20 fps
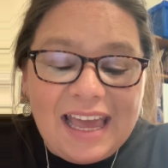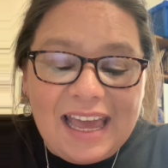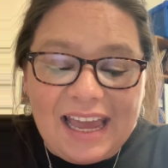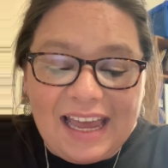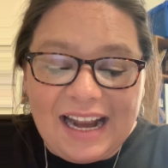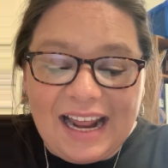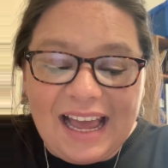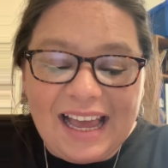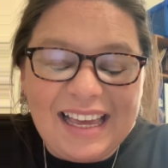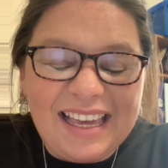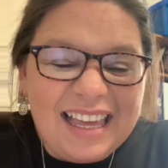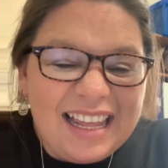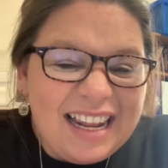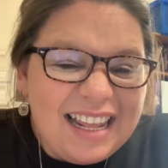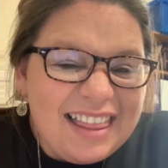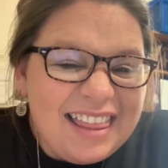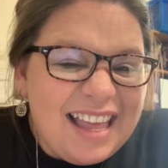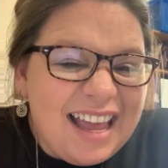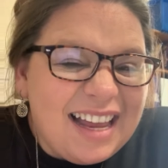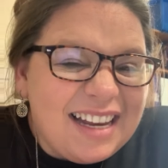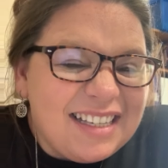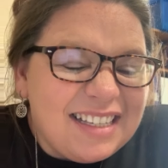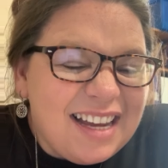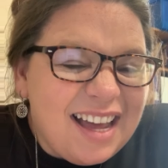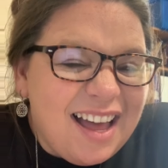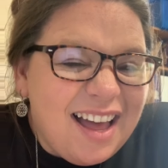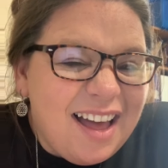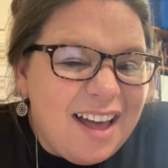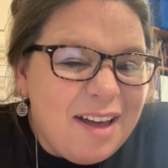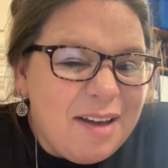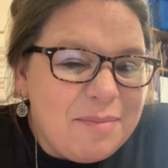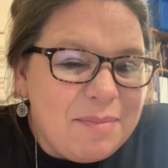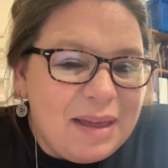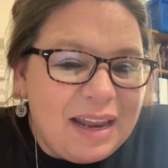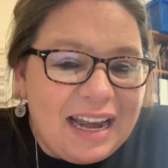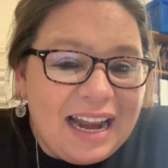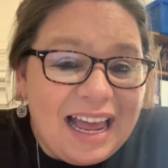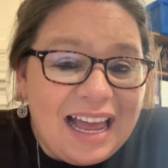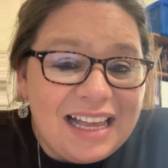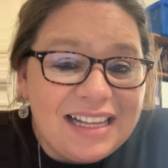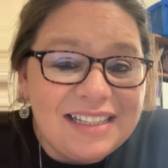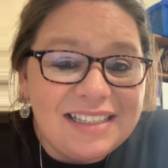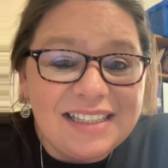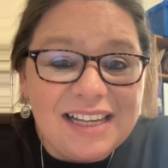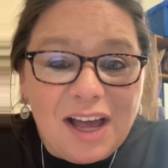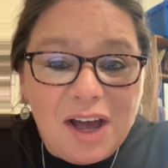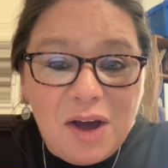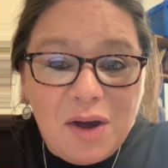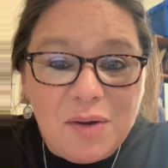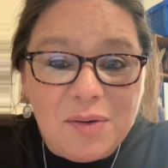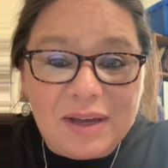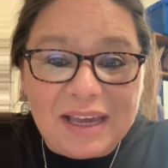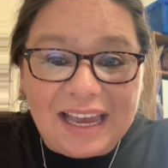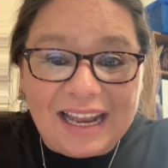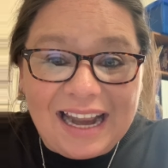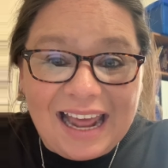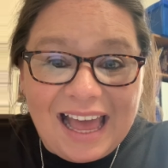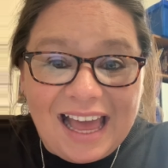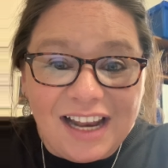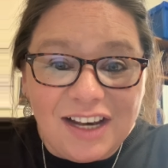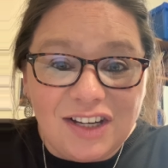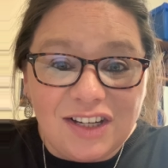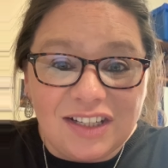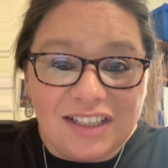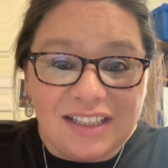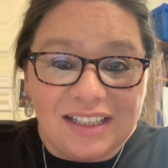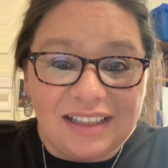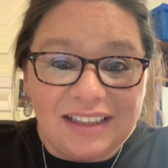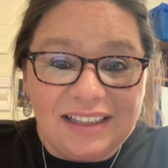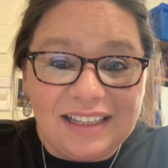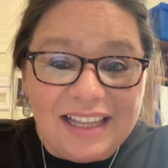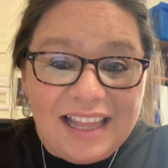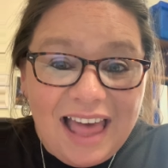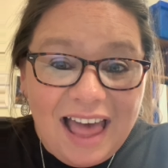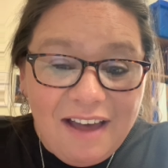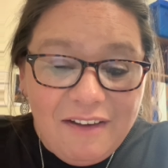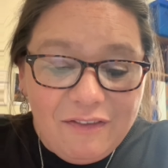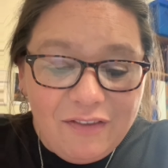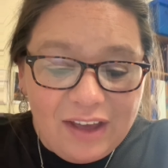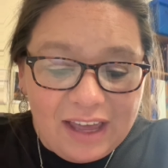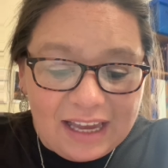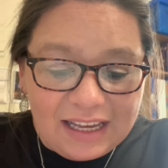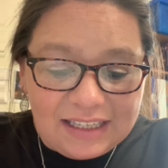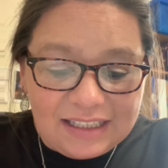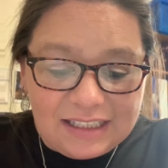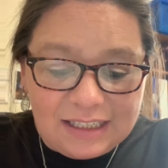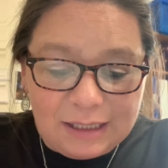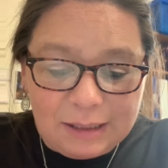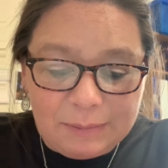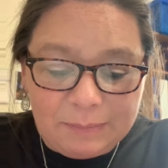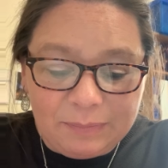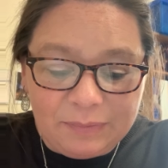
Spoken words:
And I get in that tub and I soak and I just love it.